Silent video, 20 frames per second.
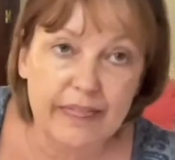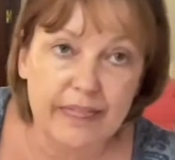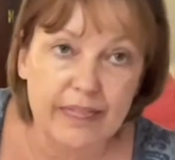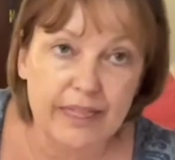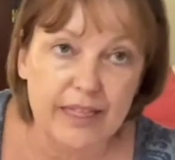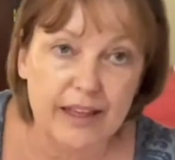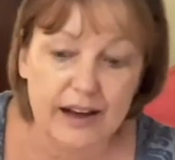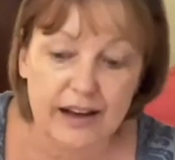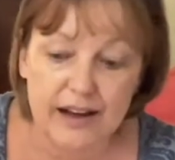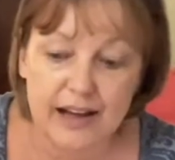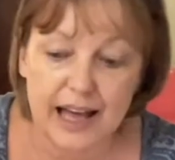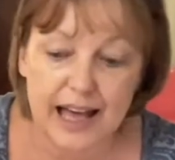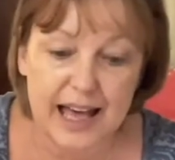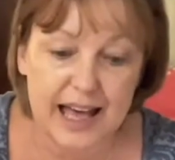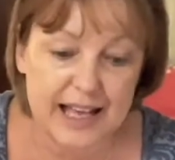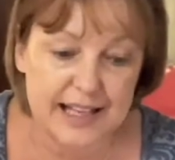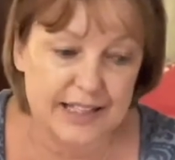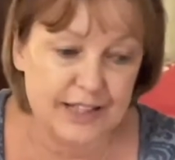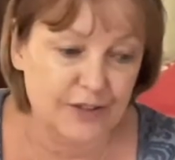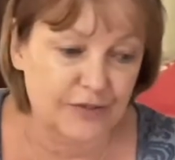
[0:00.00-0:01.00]
the
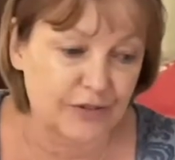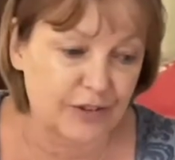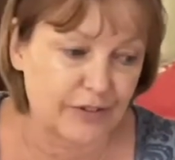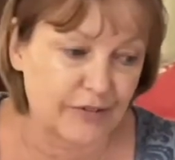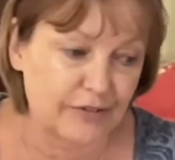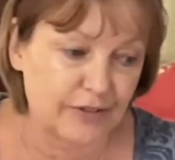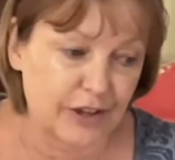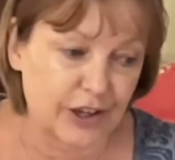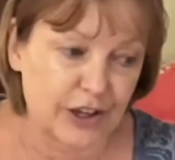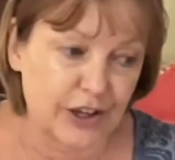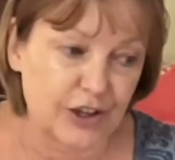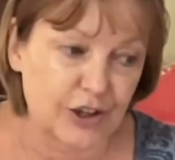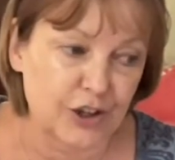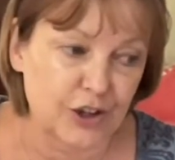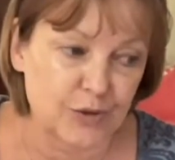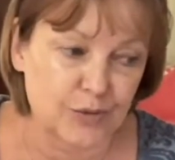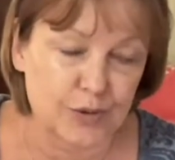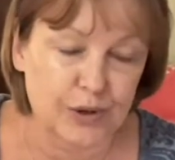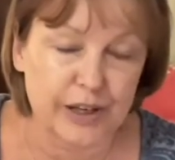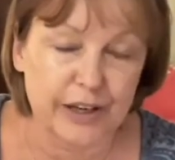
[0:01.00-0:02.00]
hairs of the fur.
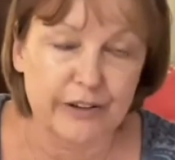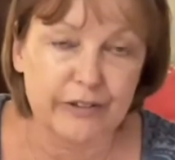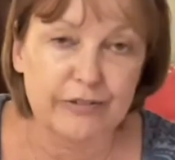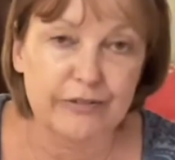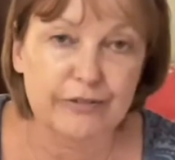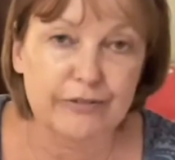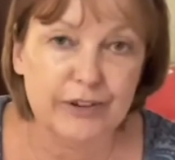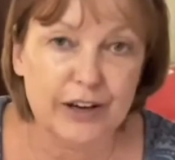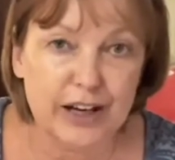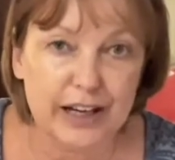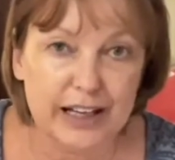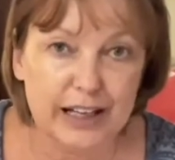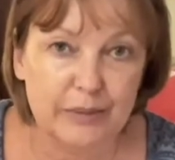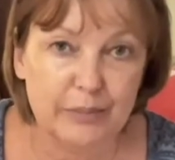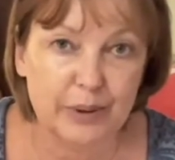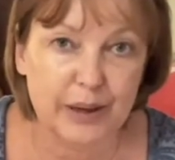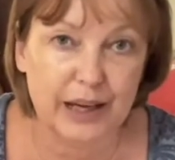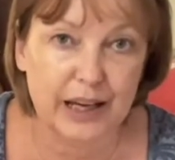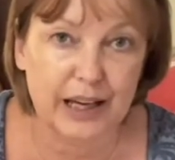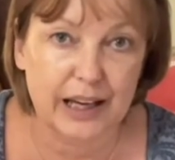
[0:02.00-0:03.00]
You want a fine
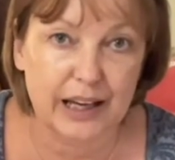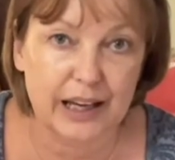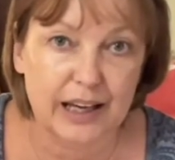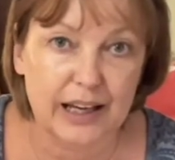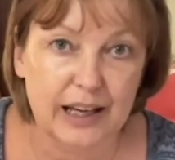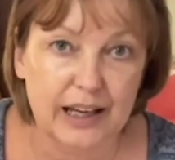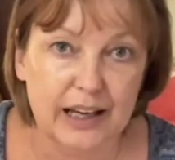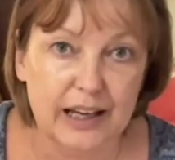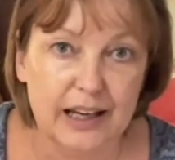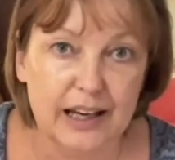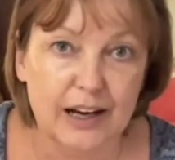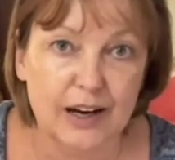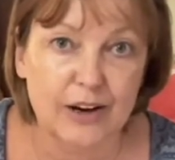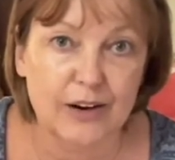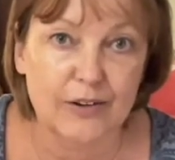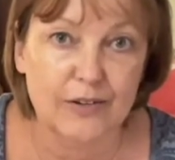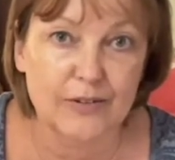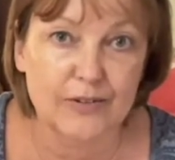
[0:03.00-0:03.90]
pair of